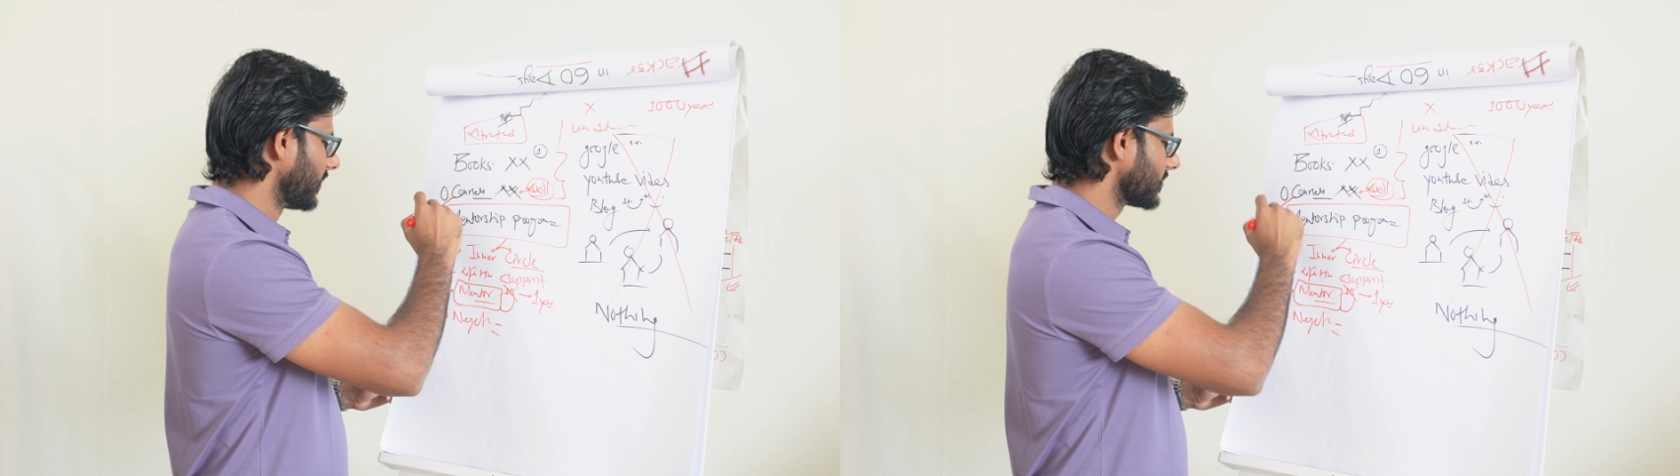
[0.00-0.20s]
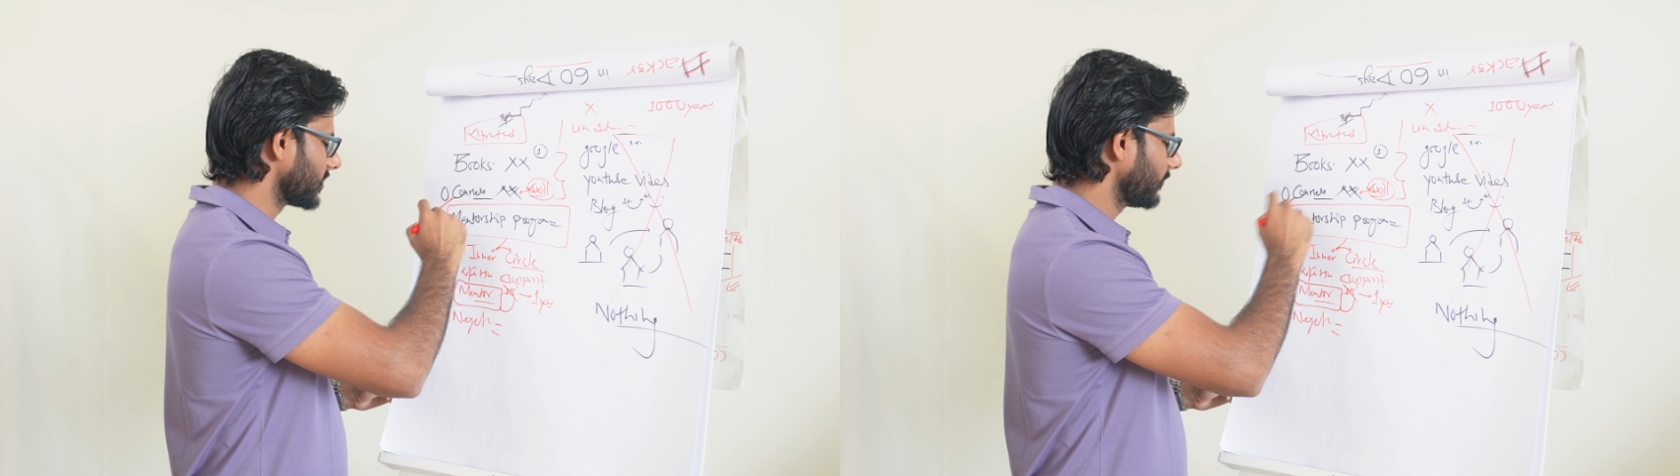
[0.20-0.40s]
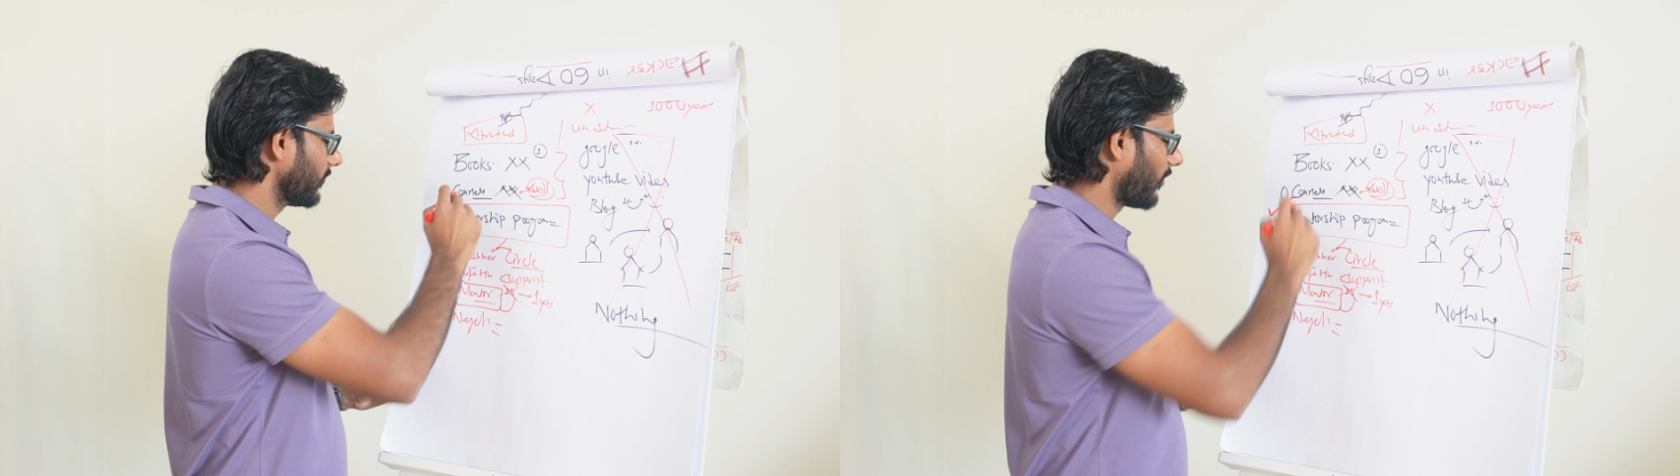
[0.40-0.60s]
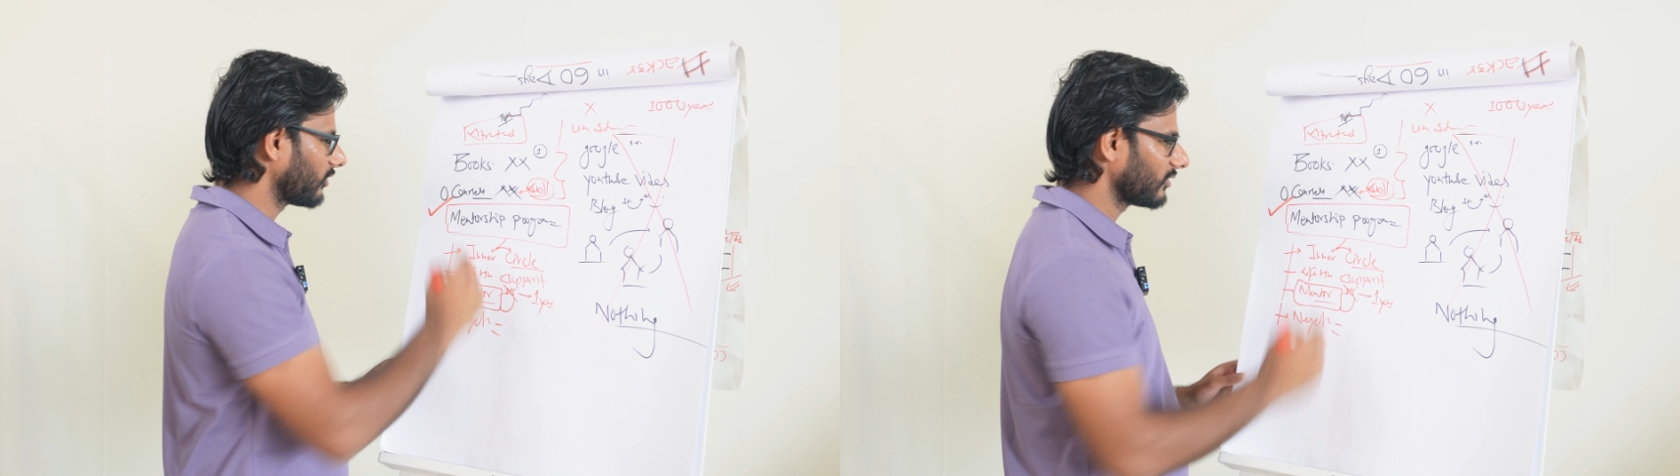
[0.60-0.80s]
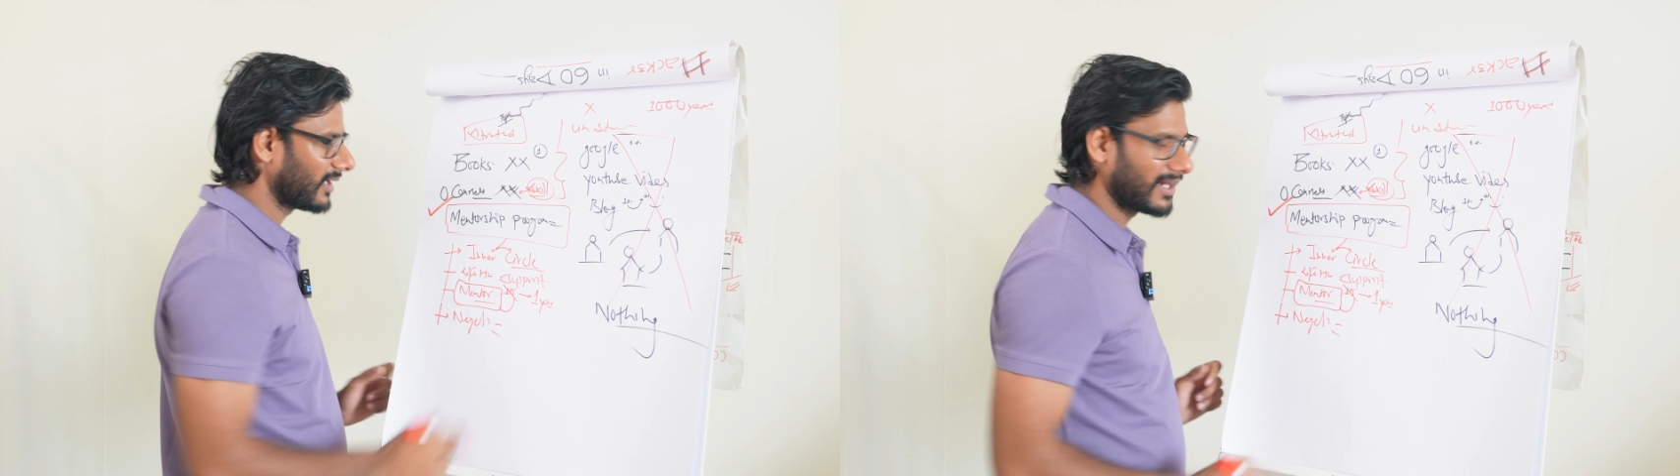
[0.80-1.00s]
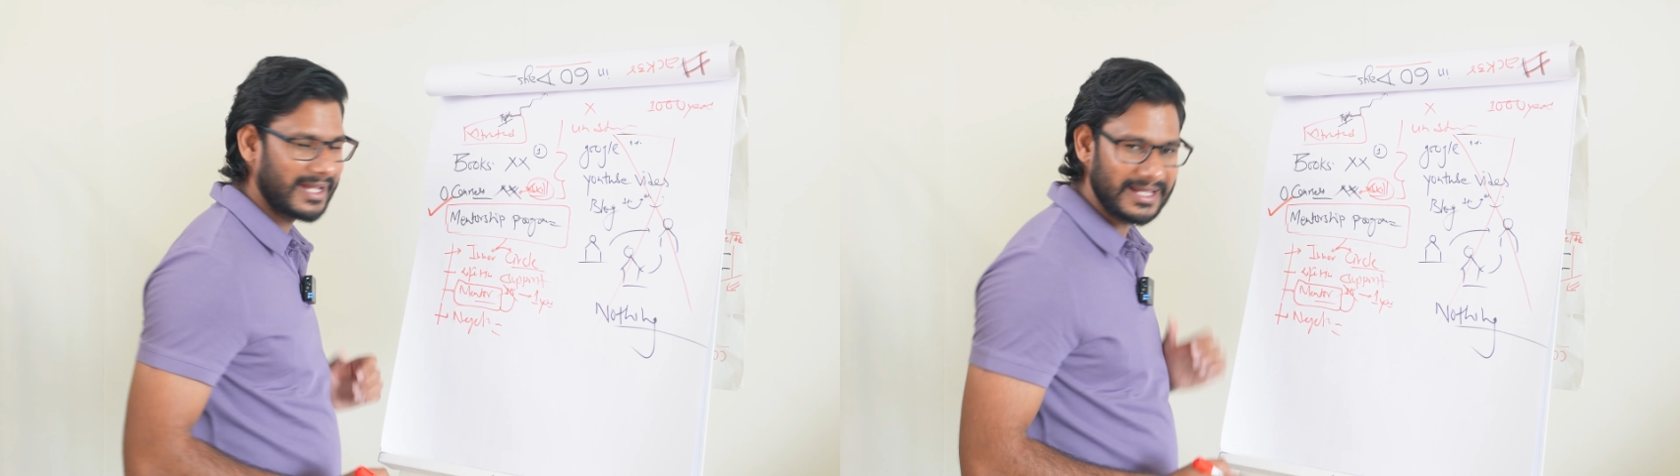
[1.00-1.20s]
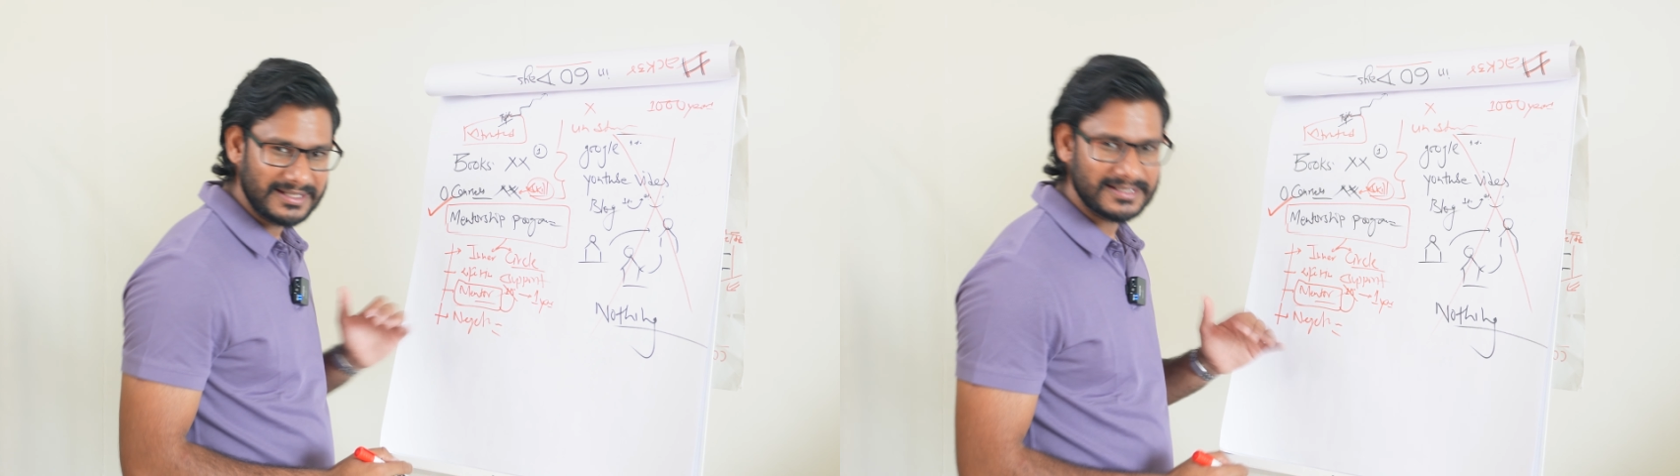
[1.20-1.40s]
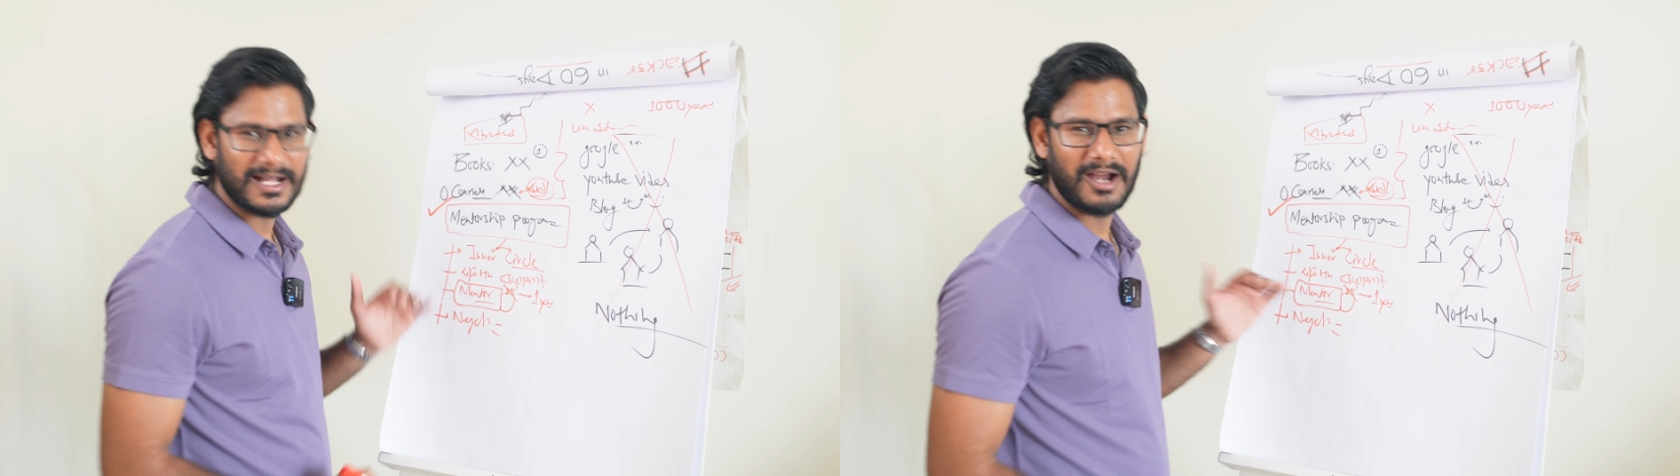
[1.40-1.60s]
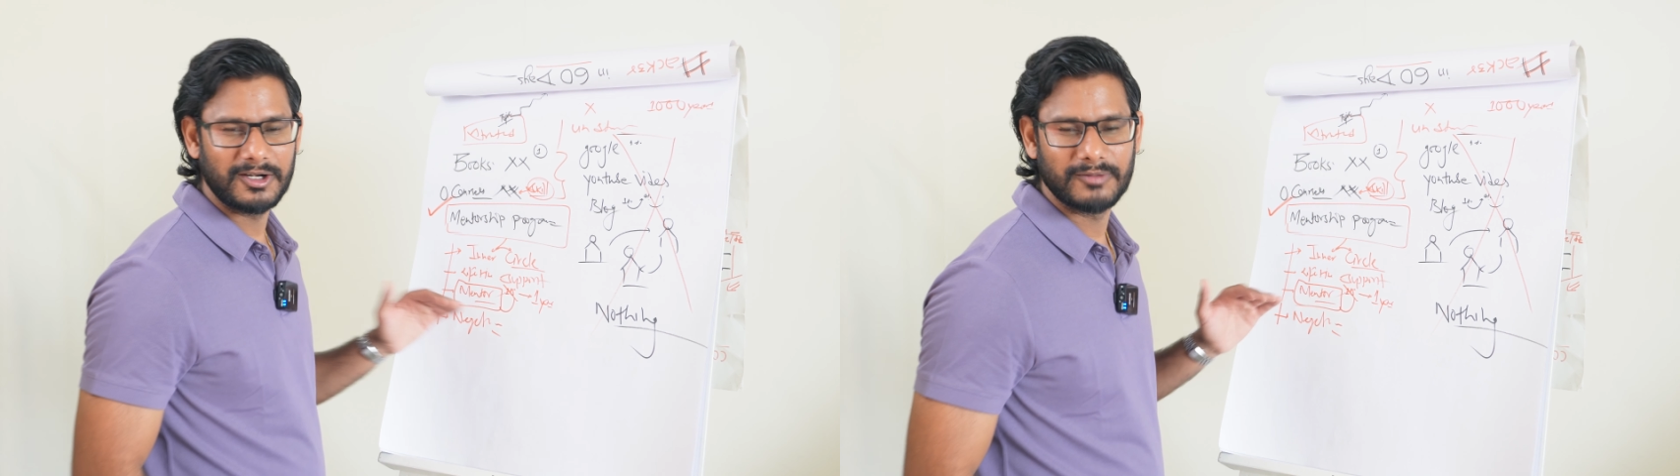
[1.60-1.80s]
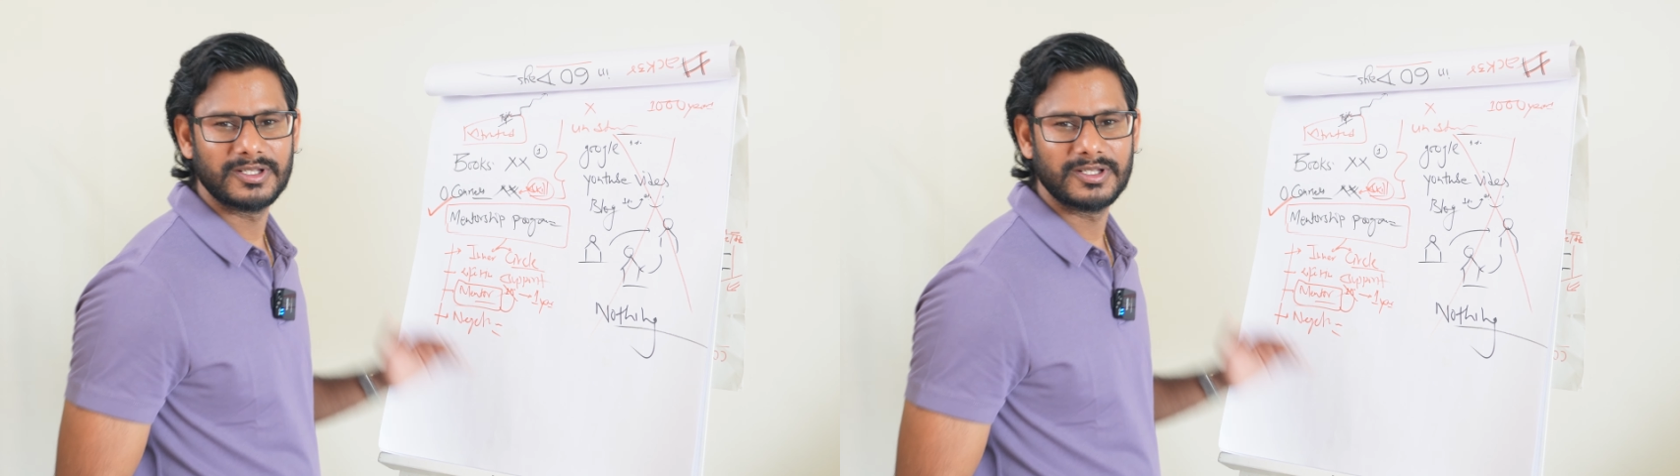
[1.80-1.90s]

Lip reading: So if you want to learn any kind of